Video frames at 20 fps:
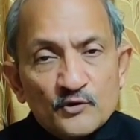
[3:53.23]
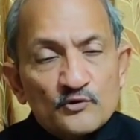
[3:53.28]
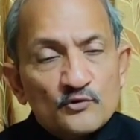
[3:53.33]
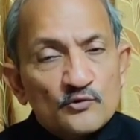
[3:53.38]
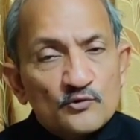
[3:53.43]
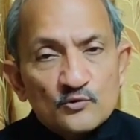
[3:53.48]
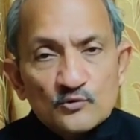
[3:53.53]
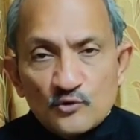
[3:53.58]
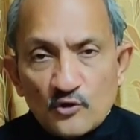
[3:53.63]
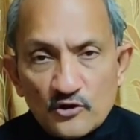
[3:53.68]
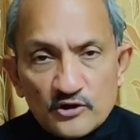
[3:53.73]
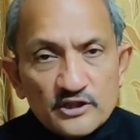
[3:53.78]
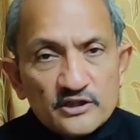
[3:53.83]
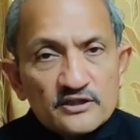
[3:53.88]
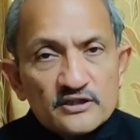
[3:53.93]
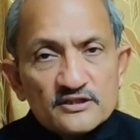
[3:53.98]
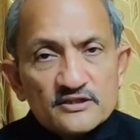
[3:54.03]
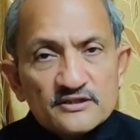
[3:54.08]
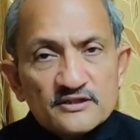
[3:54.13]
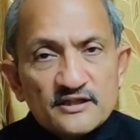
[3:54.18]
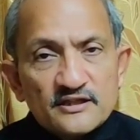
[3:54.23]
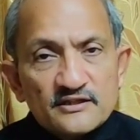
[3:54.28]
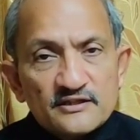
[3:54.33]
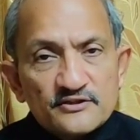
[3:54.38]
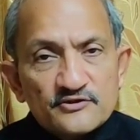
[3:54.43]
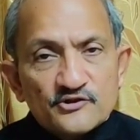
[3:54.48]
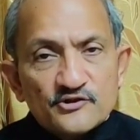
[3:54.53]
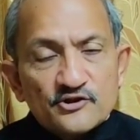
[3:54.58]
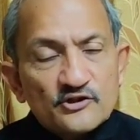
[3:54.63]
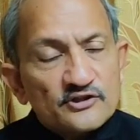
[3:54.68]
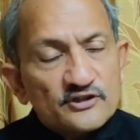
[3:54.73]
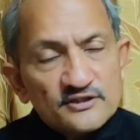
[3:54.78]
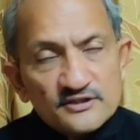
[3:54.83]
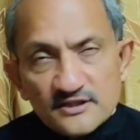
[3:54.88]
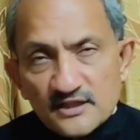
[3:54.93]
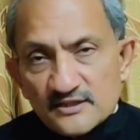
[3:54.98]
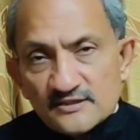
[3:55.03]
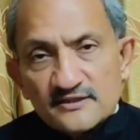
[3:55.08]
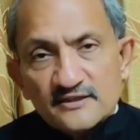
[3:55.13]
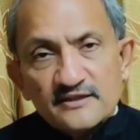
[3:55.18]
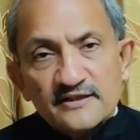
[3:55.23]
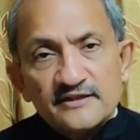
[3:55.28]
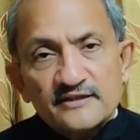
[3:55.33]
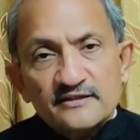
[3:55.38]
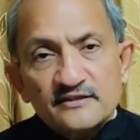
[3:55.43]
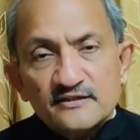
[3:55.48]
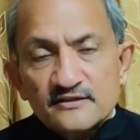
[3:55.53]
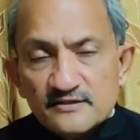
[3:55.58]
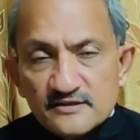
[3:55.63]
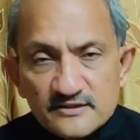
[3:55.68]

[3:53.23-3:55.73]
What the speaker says: You do not understand insurance, that's great.